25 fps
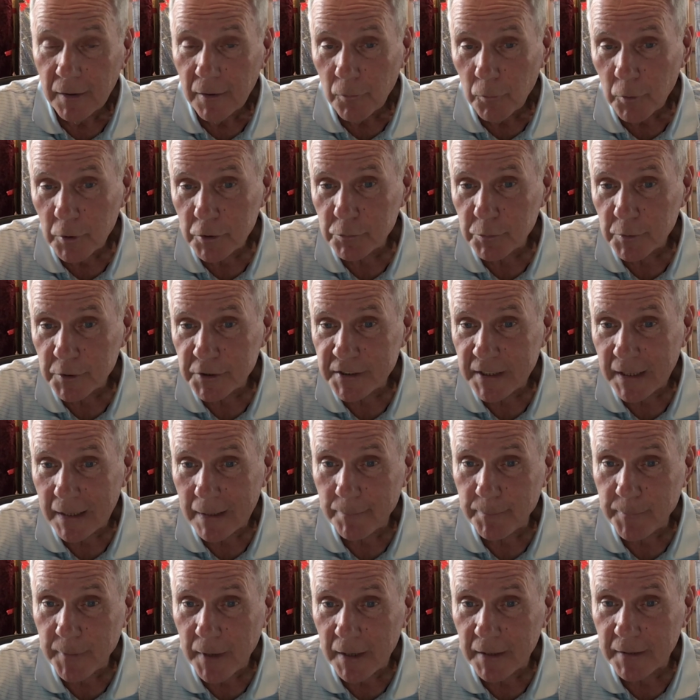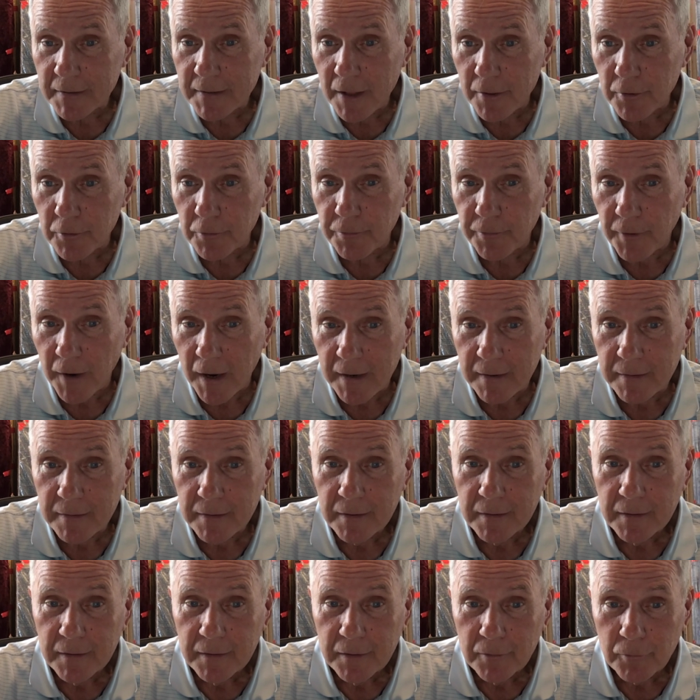which would set up yet another fight
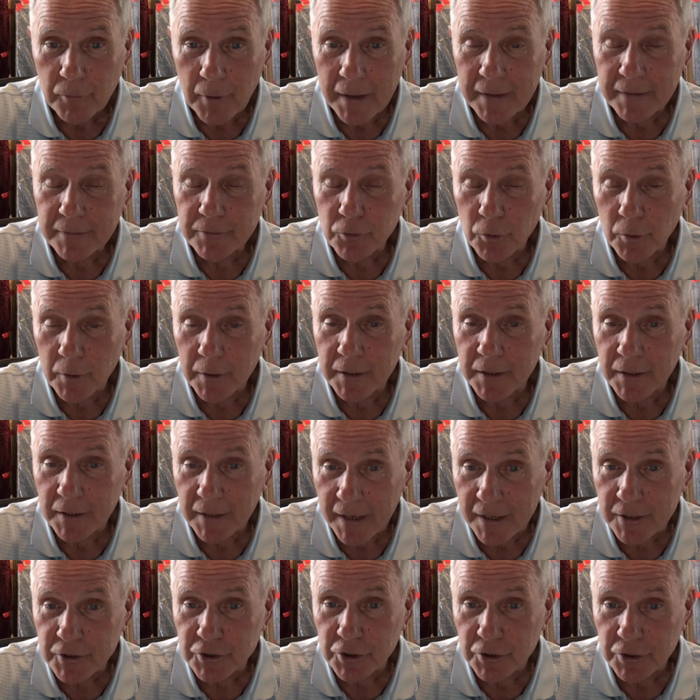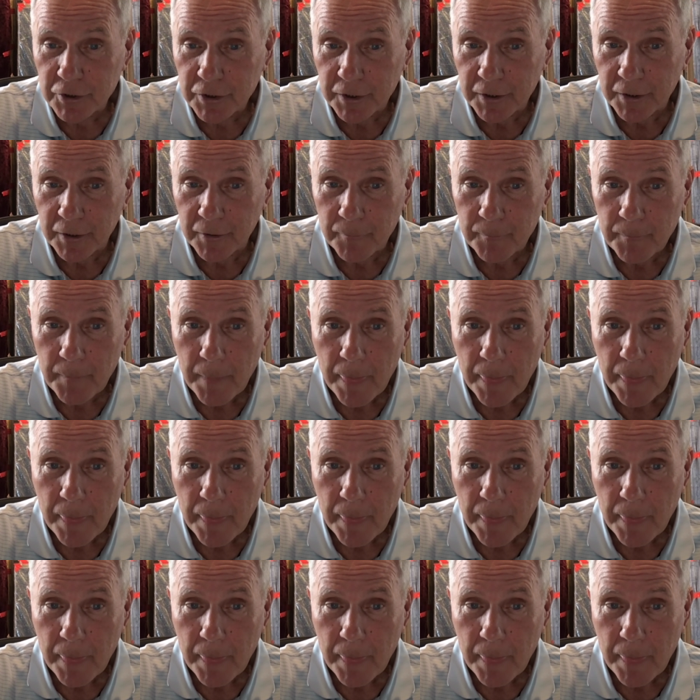right during an election year.